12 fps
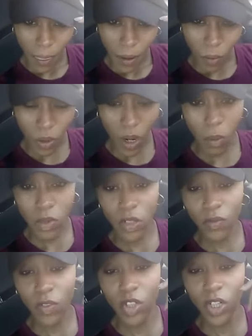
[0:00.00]
When I was in
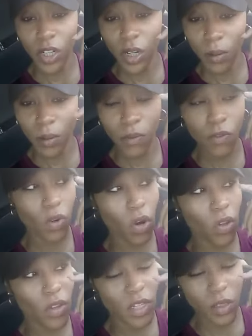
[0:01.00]
Virginia, before
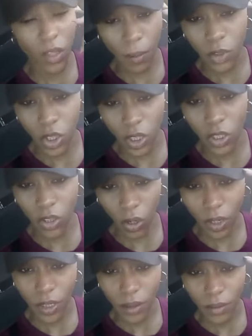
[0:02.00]
all this dumb shit
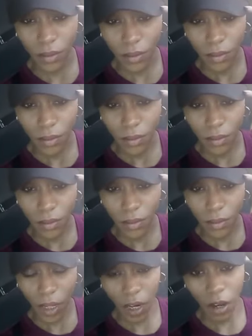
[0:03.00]
started,
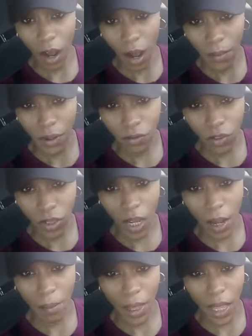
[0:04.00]
like, I mean, really
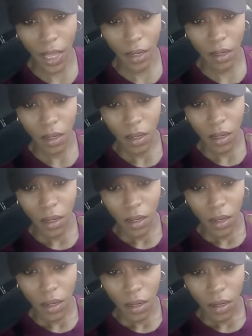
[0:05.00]
got bad,
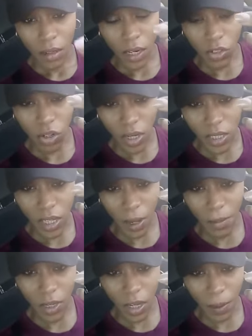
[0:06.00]
they tried to set
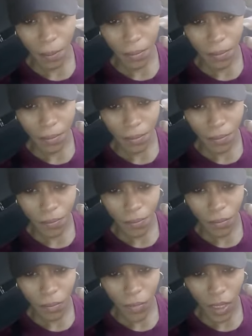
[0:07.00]
me up
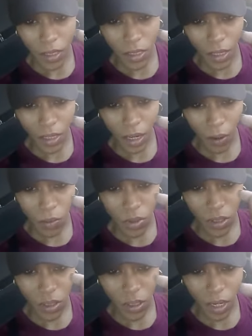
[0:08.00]
and say that I was
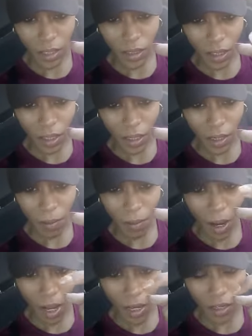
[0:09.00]
neglecting
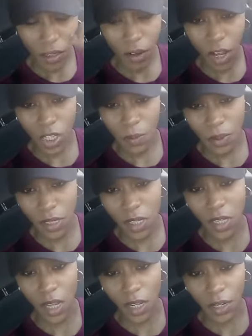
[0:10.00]
my husband's
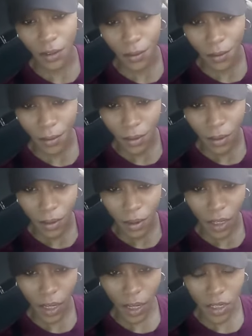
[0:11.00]
son.
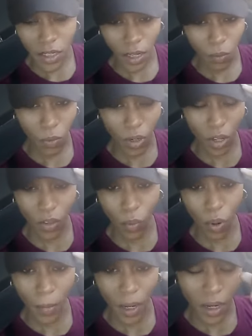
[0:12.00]
He had a son with another woman.